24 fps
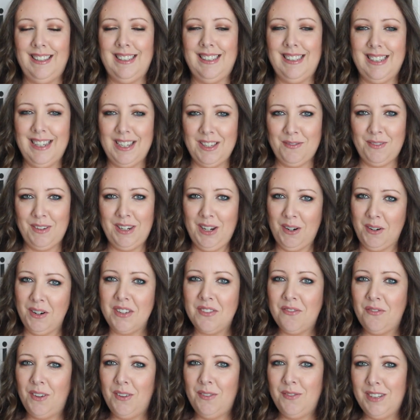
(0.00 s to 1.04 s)
today's video
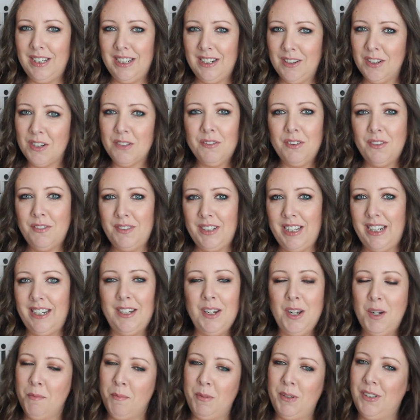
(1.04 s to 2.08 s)
is 15 under
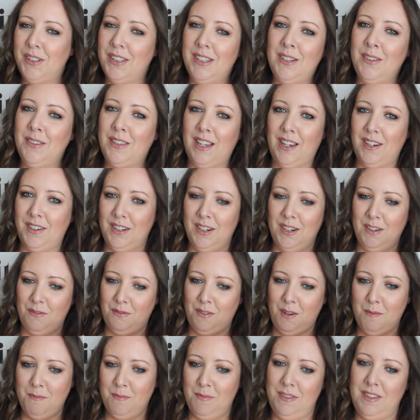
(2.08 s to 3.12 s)
15, but you knew that
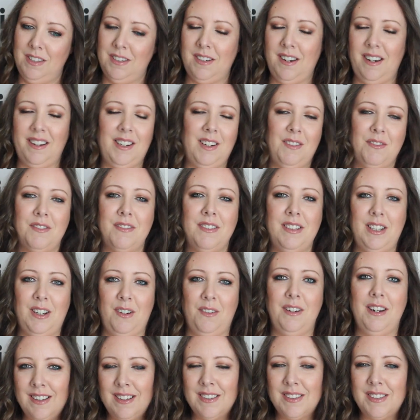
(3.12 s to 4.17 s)
from the title of the
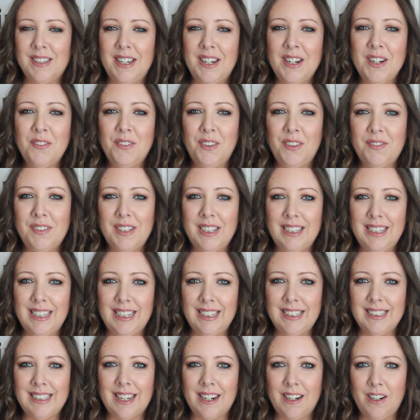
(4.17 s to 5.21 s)
video. So here are 15
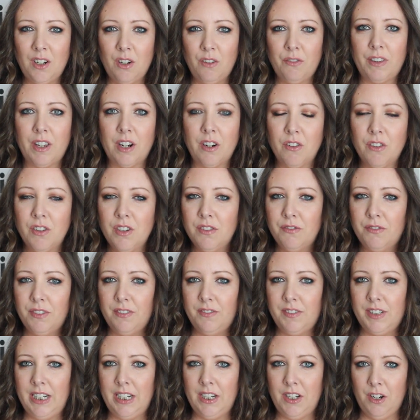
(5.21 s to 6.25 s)
things that I love that are under
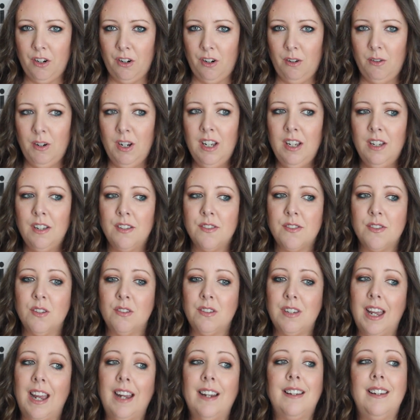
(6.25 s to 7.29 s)
15 euro. So
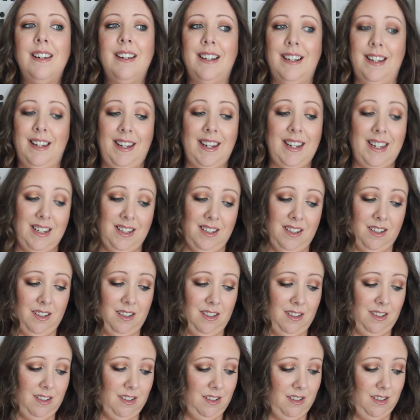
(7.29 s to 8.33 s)
technically,
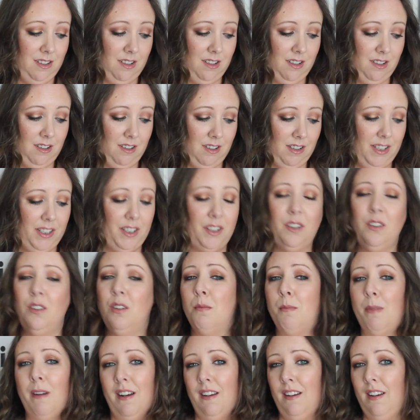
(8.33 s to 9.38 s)
like you
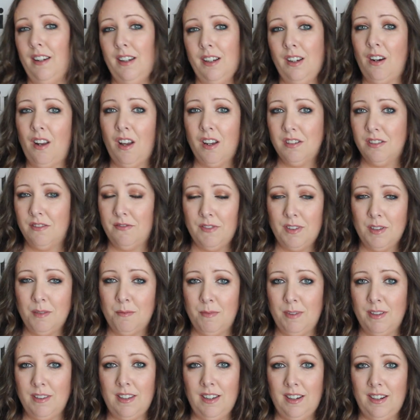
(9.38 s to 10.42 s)
could buy like a lot of
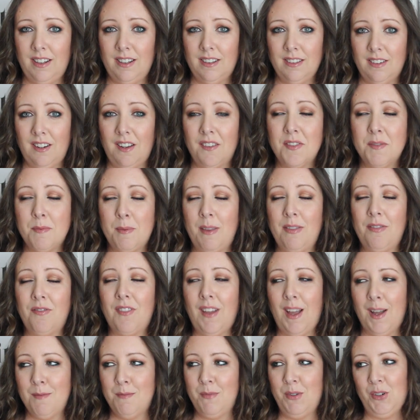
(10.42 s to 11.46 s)
them and like not spend
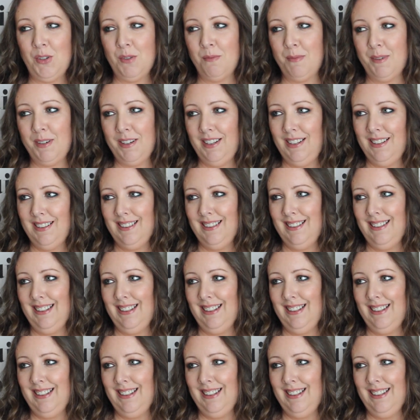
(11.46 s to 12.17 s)
that much money.